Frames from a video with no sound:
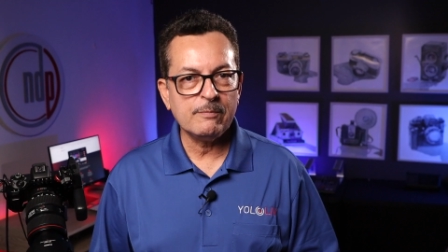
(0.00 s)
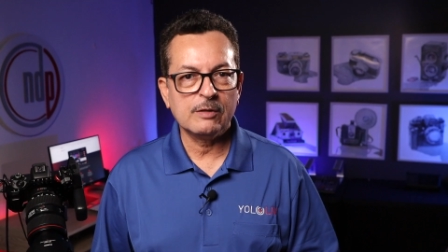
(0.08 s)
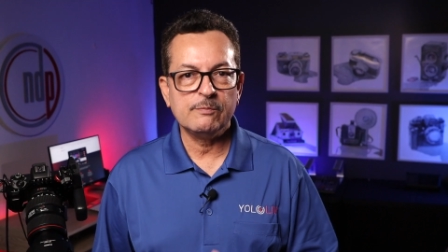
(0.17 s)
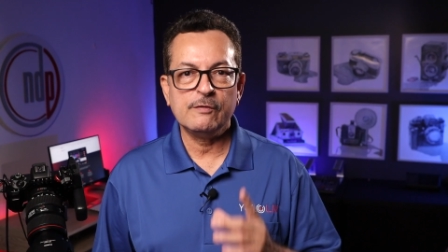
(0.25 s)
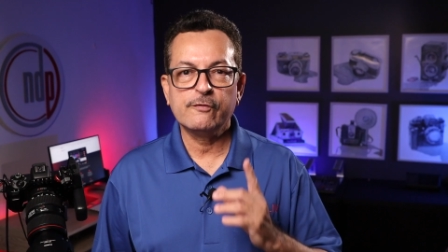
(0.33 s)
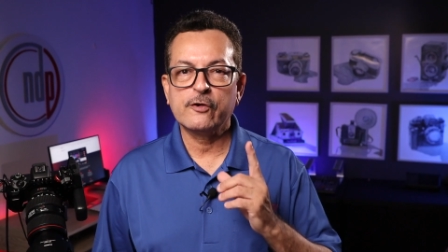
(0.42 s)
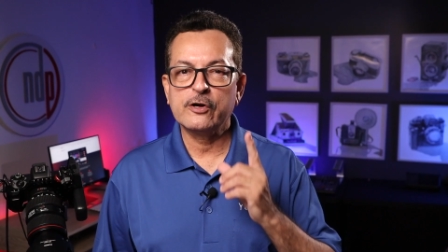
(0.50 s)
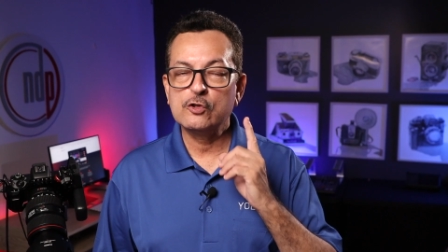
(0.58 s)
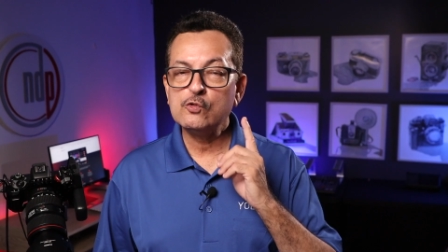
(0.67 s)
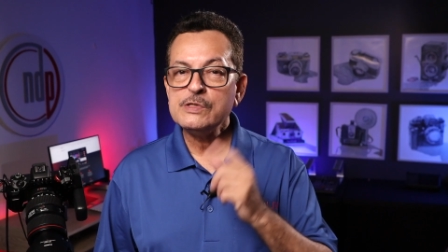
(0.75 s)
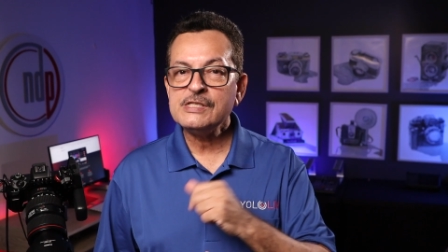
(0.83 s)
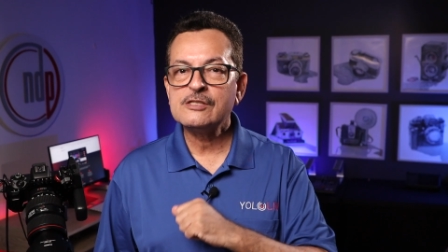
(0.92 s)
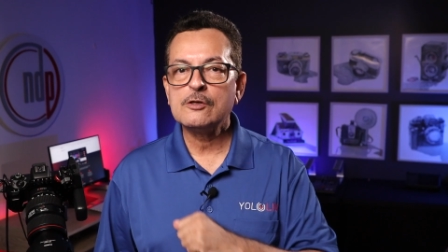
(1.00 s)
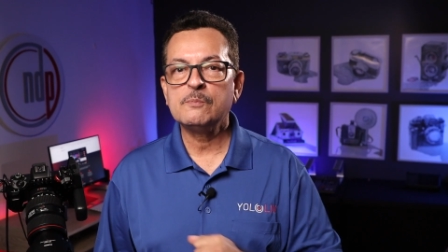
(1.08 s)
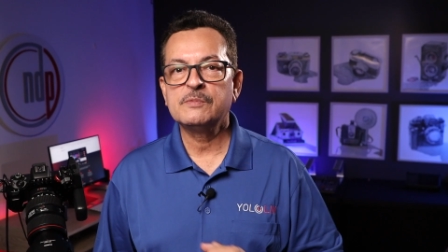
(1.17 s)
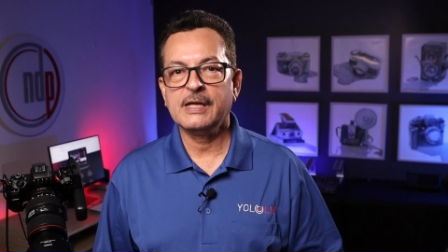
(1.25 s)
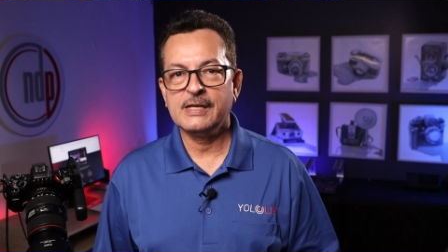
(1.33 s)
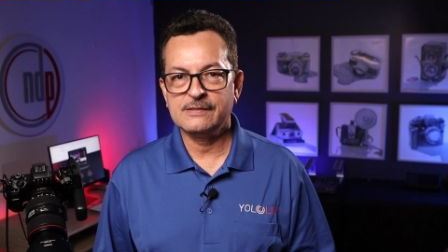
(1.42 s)
but before doing some
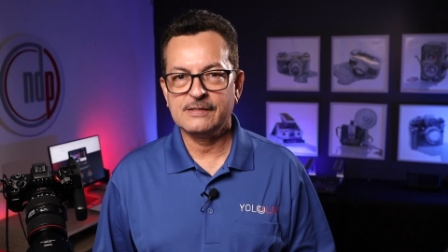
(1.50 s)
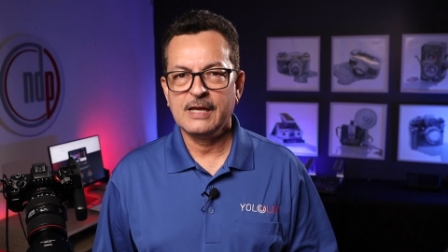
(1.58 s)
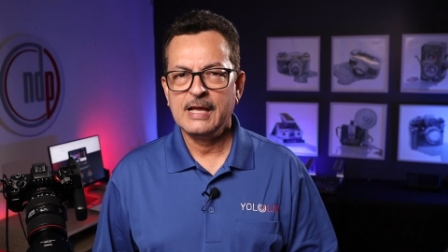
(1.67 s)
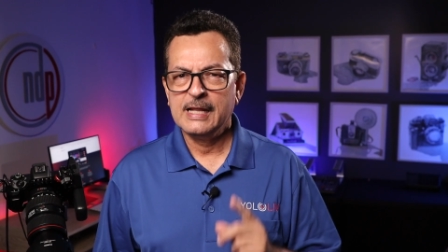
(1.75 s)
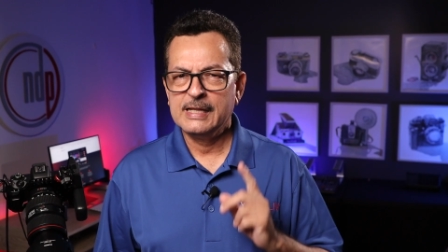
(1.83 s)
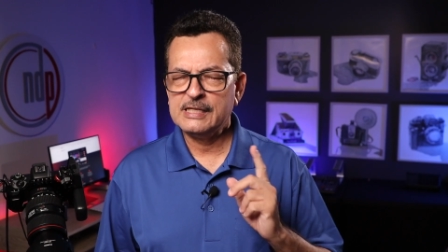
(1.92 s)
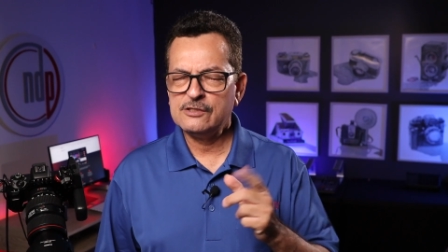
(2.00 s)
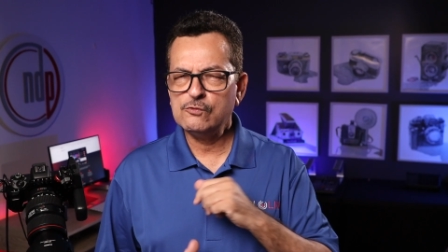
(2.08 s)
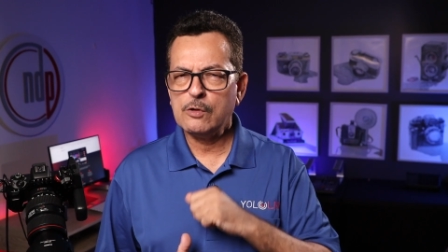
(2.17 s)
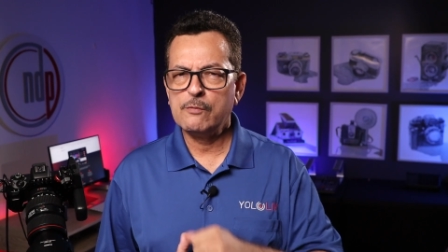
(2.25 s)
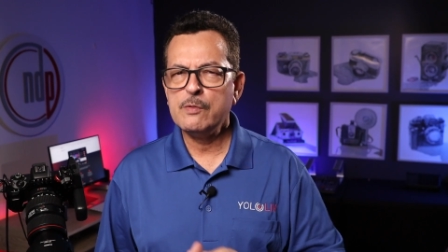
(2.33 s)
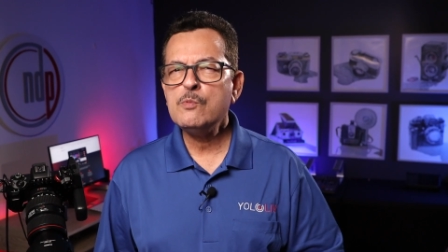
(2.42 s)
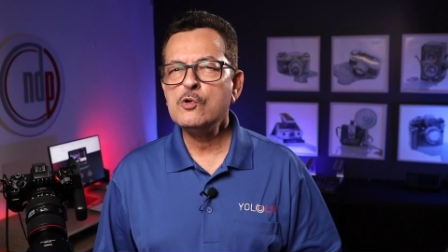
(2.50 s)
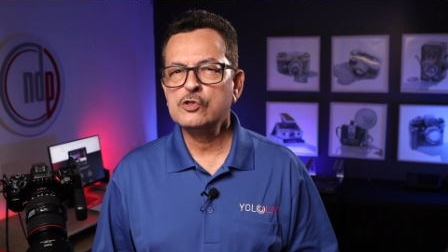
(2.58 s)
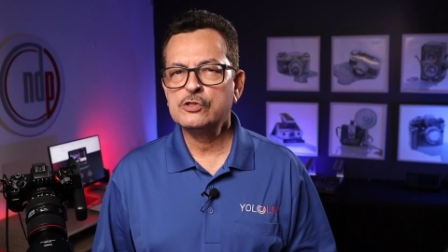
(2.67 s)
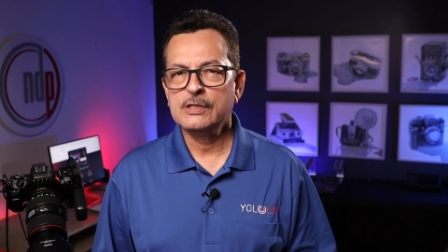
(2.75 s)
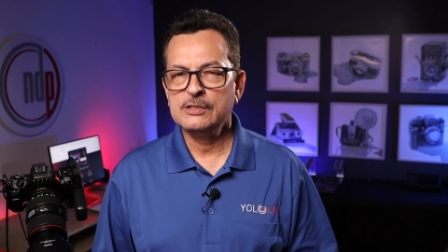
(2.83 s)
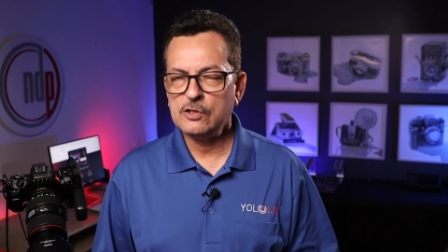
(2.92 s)
tests, let's do a
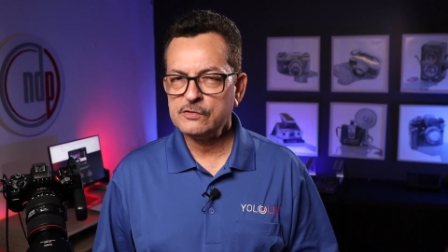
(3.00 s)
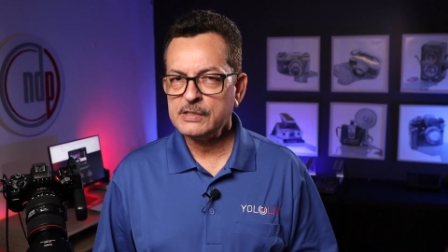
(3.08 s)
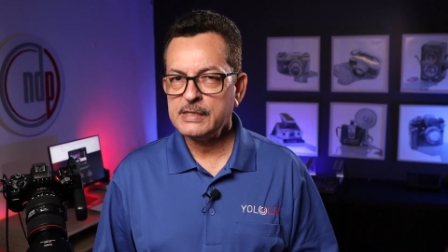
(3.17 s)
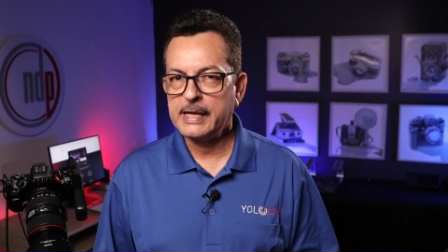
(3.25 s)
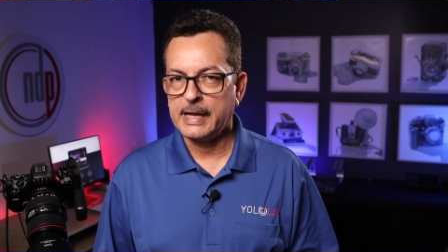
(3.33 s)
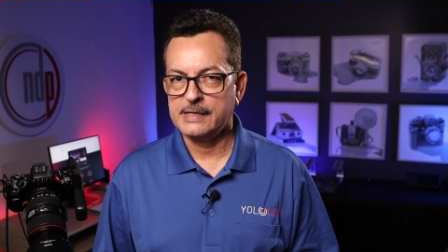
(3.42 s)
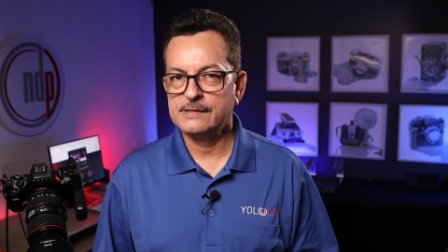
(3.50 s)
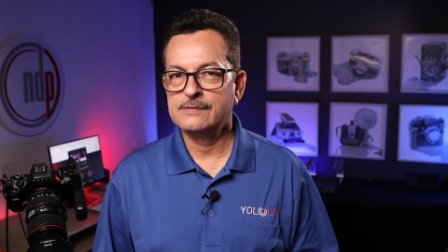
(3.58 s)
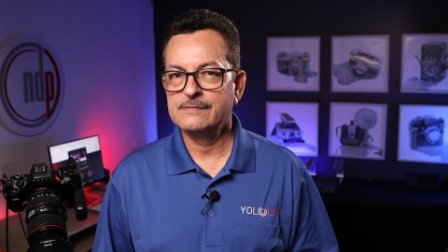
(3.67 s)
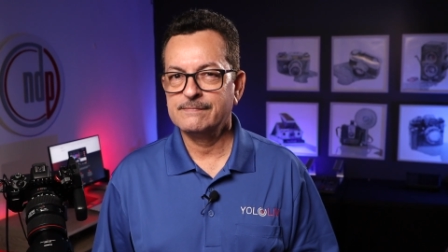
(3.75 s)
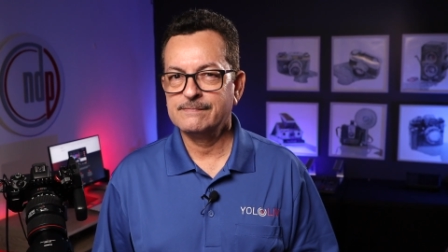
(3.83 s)
reboot just in case.